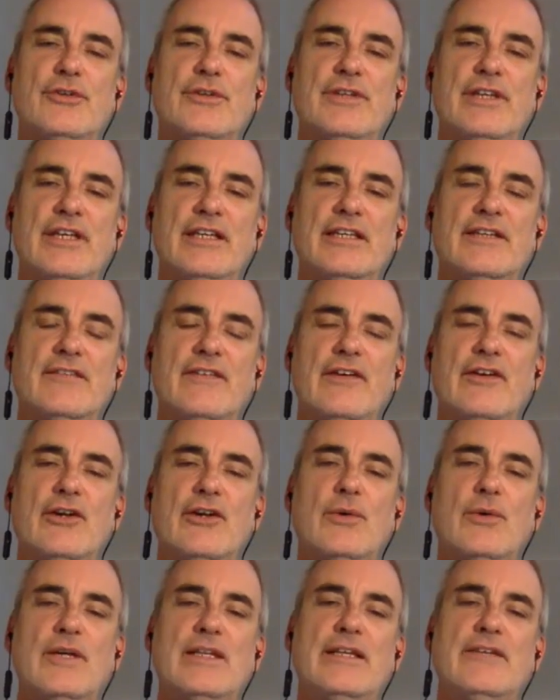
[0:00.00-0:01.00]
two things very
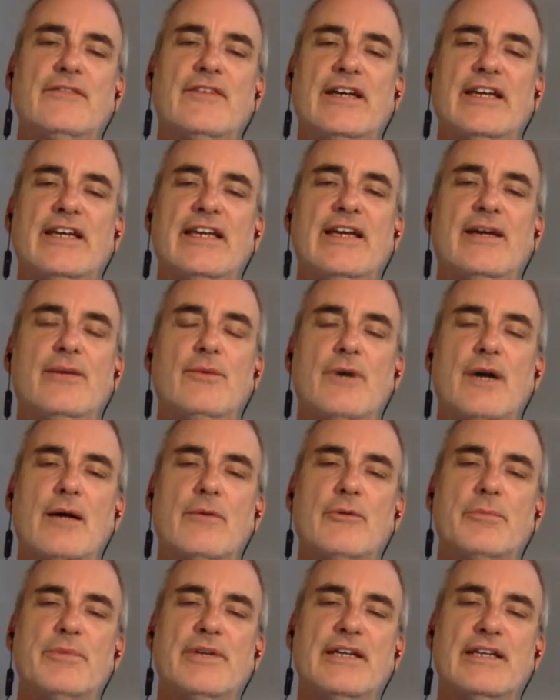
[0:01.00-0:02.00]
quickly, if I can,
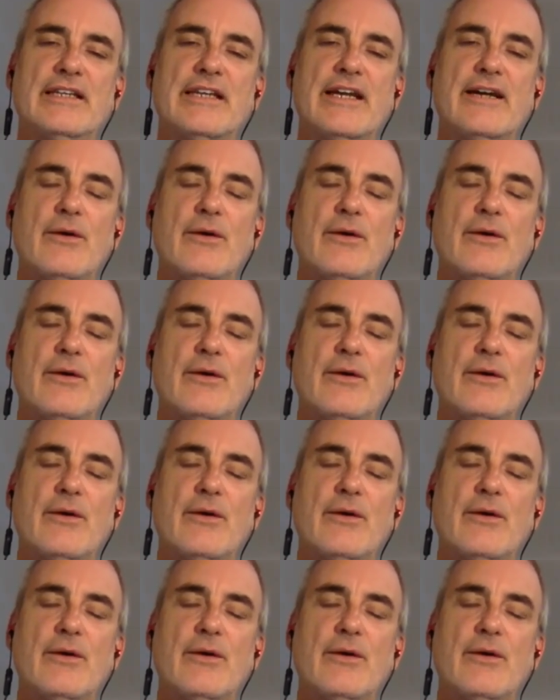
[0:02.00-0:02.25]
Robert, because